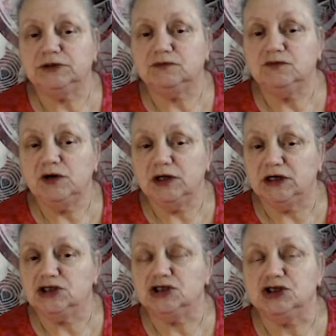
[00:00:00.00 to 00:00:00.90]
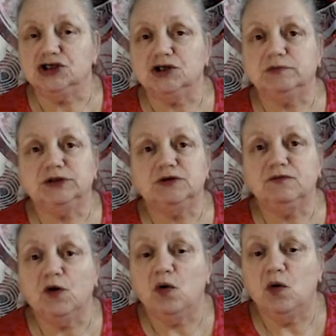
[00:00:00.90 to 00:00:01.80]
relationships of
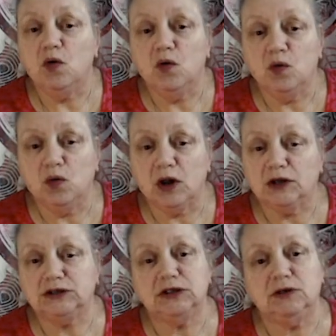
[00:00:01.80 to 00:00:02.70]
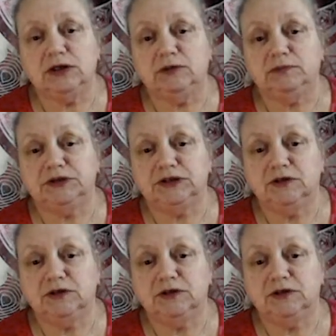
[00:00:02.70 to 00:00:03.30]
all types.